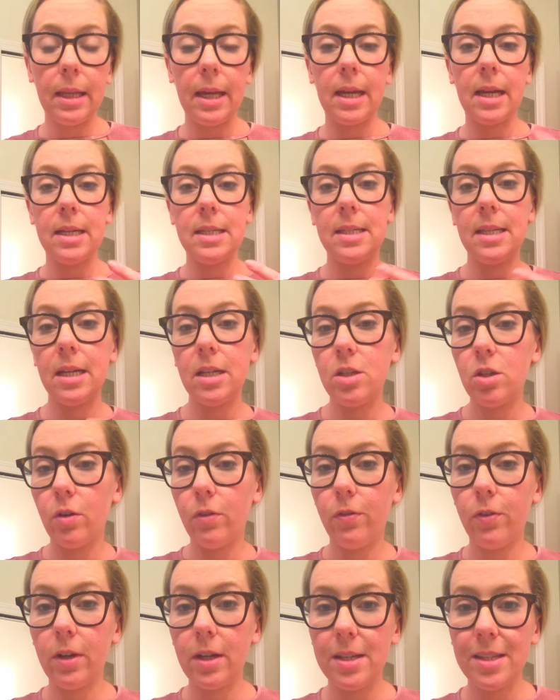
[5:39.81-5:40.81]
Like I said,
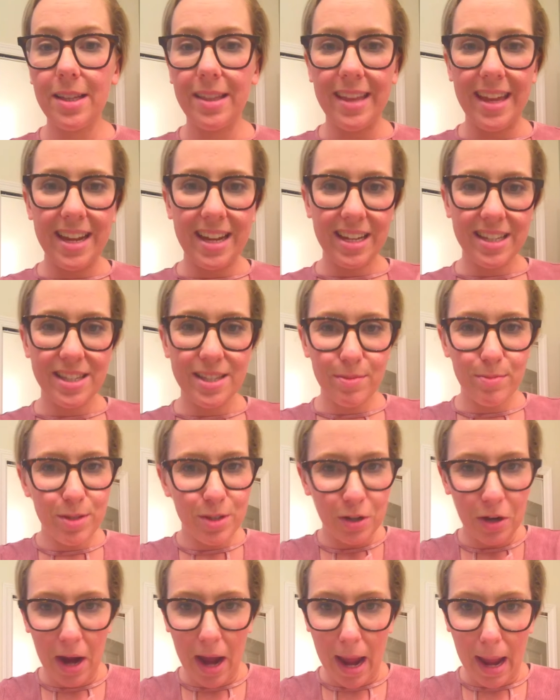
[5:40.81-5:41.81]
don't forget to like and
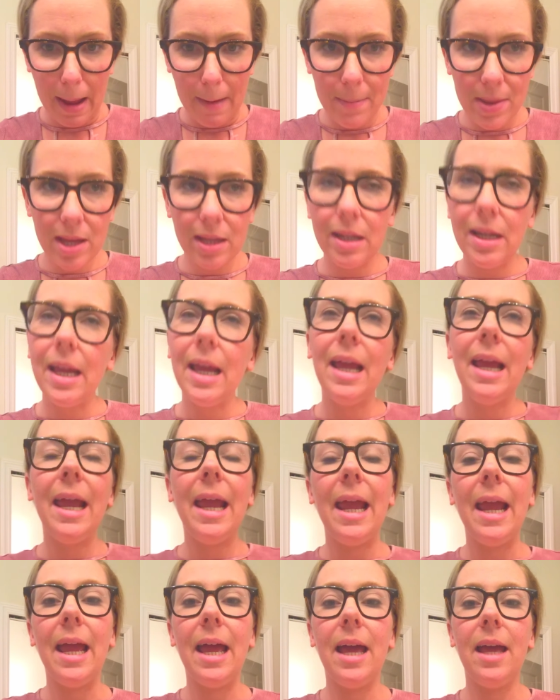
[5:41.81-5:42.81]
subscribe,
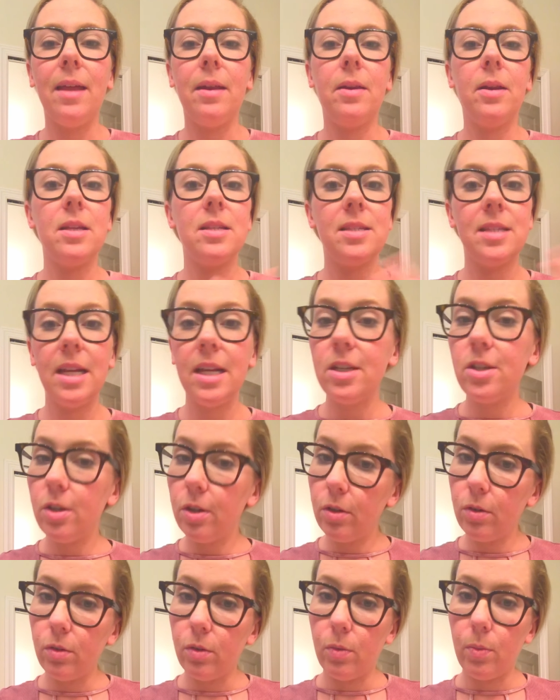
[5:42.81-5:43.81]
and stay
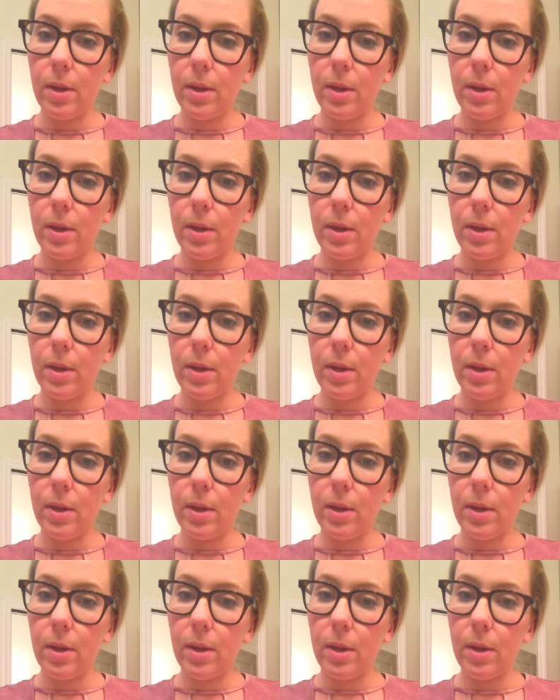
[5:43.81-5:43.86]
tuned.